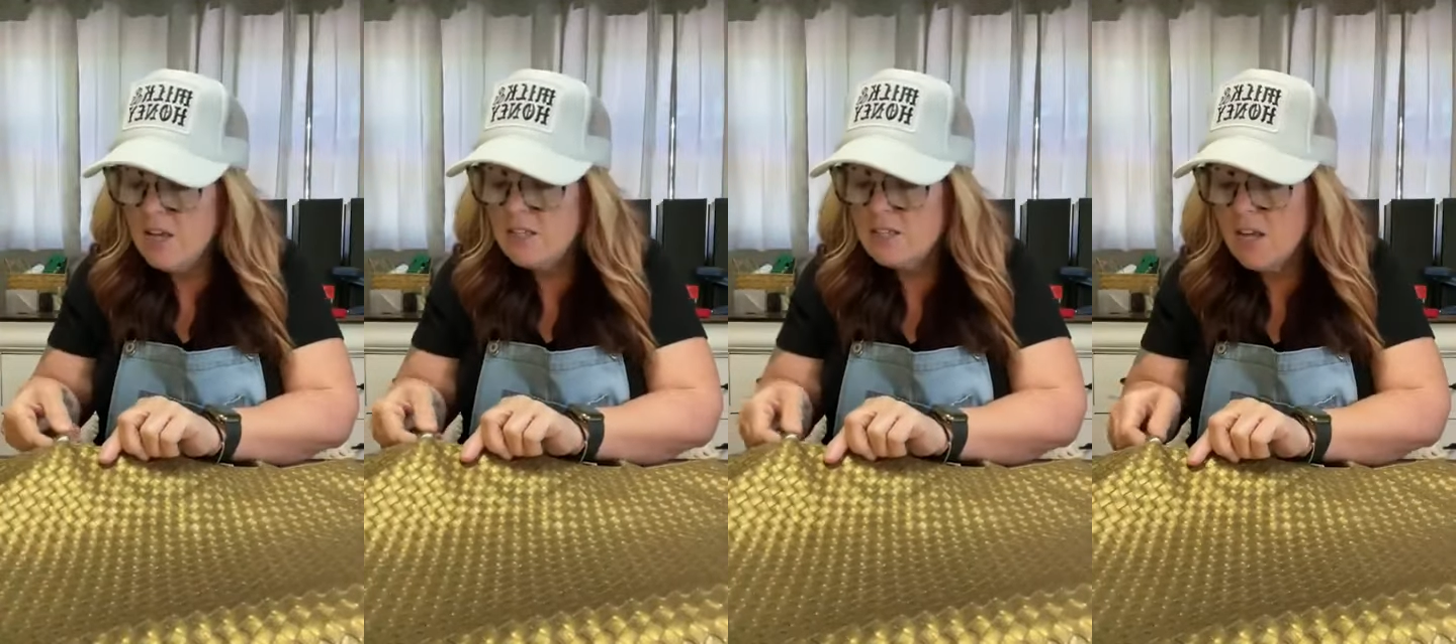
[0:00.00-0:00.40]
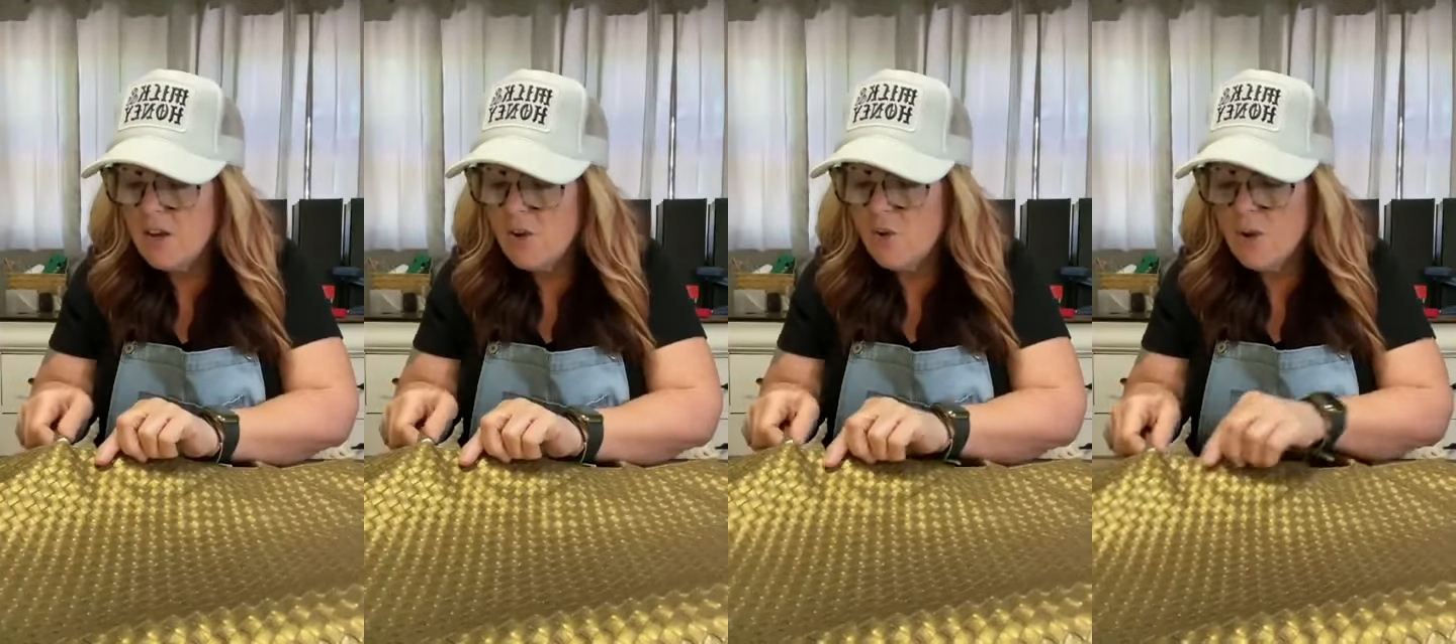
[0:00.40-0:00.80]

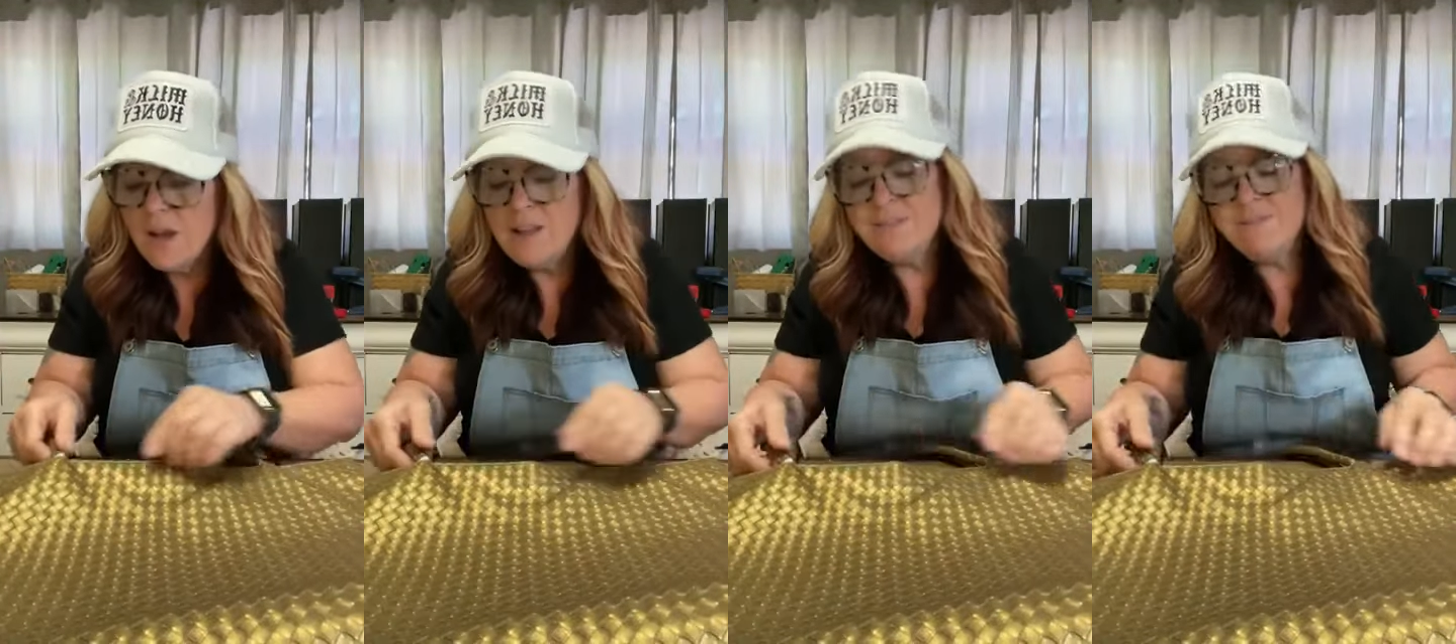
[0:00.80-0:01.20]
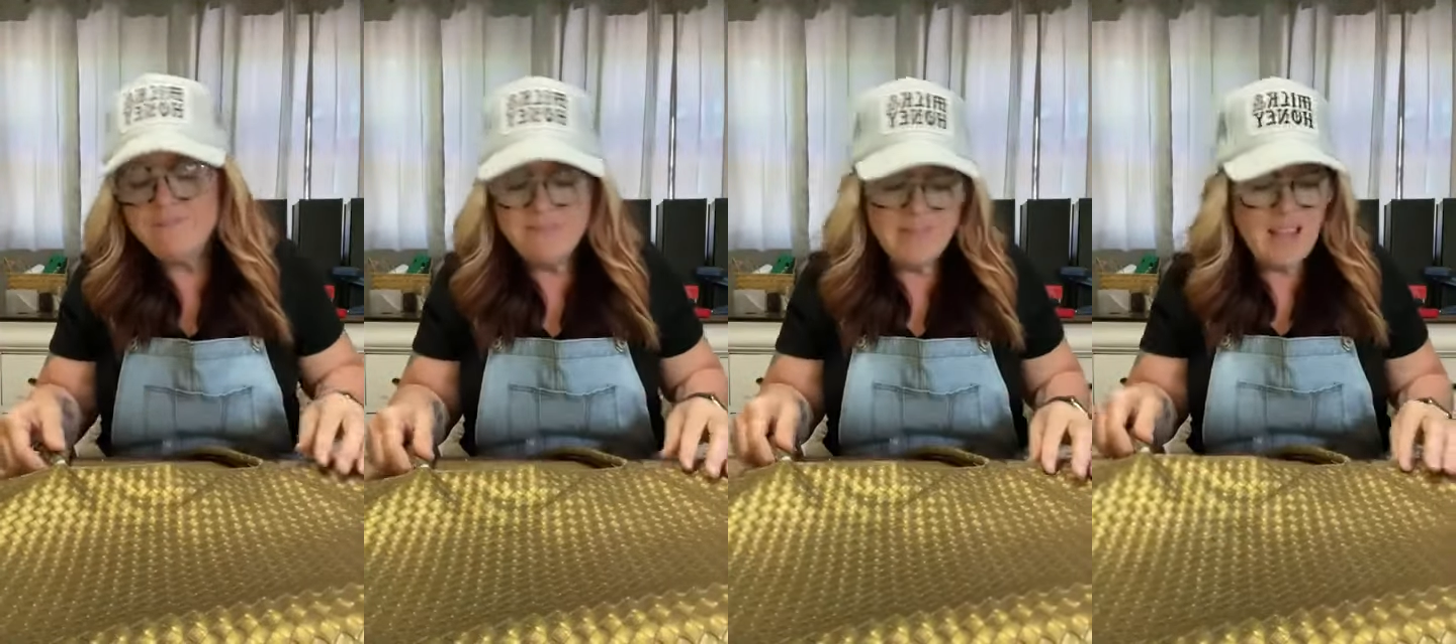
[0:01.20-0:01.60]
So
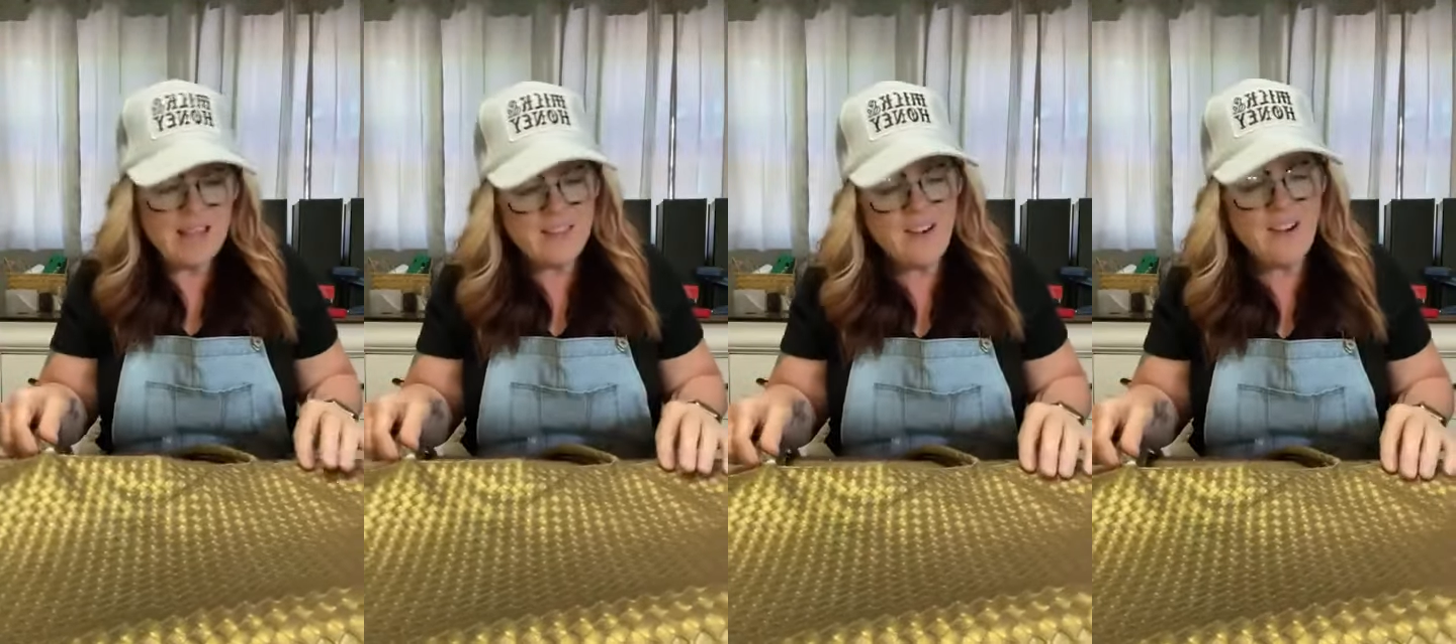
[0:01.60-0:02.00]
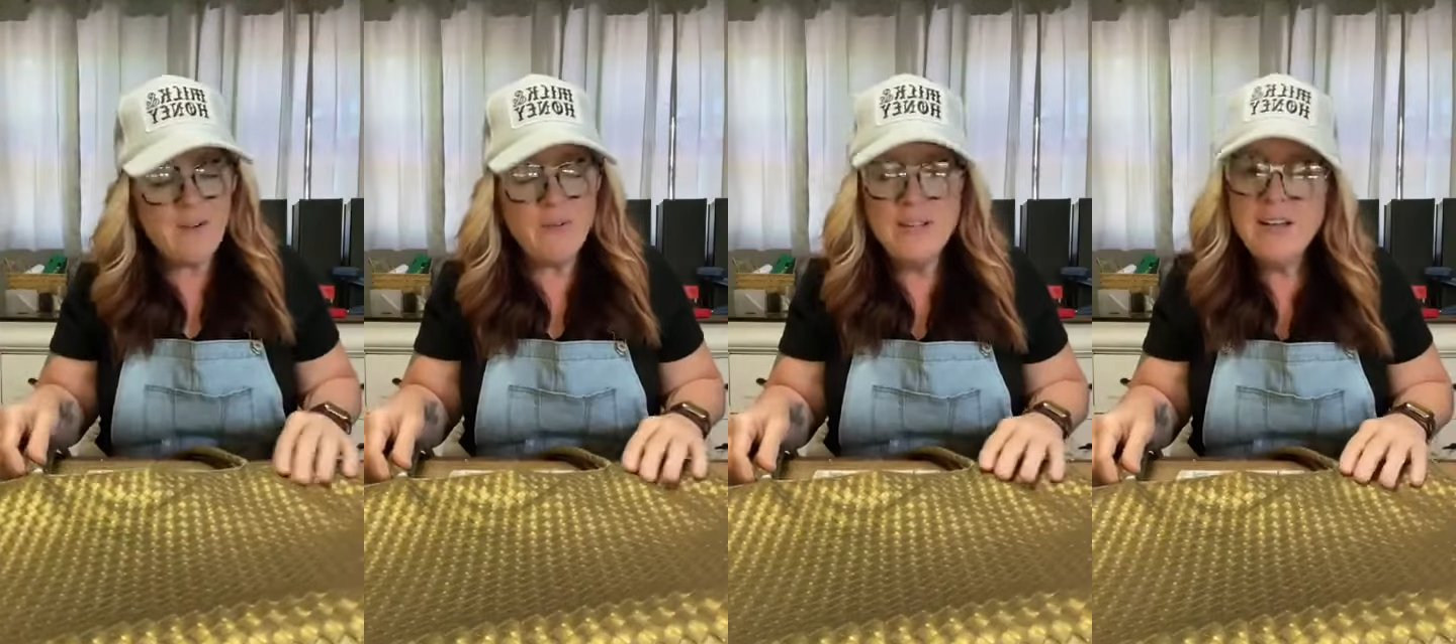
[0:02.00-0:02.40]
I thought,
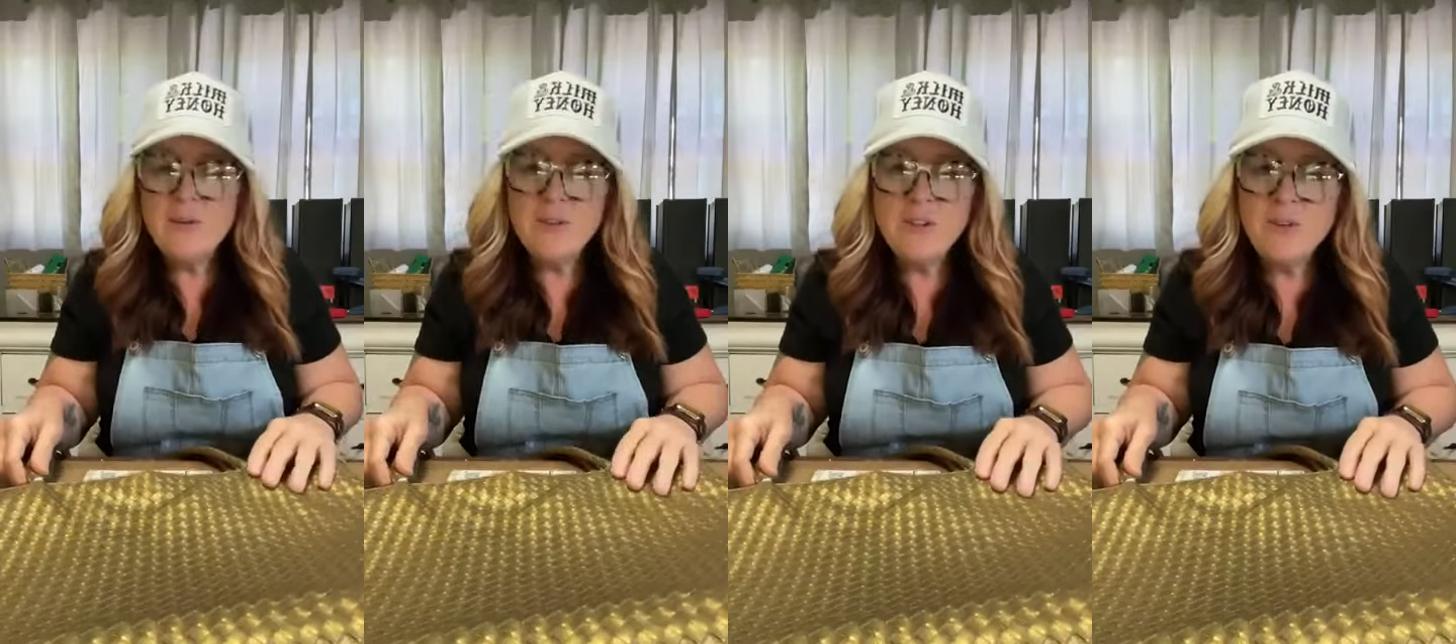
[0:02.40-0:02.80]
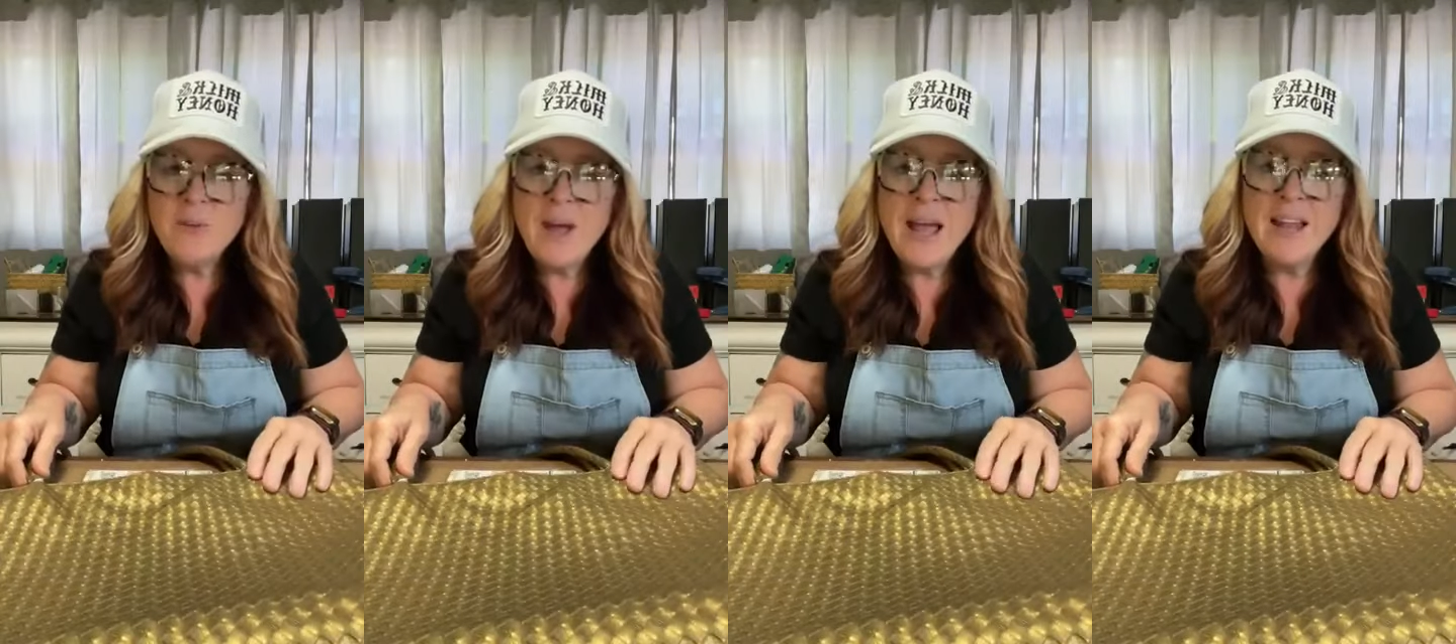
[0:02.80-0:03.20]
I really don't want to throw it away.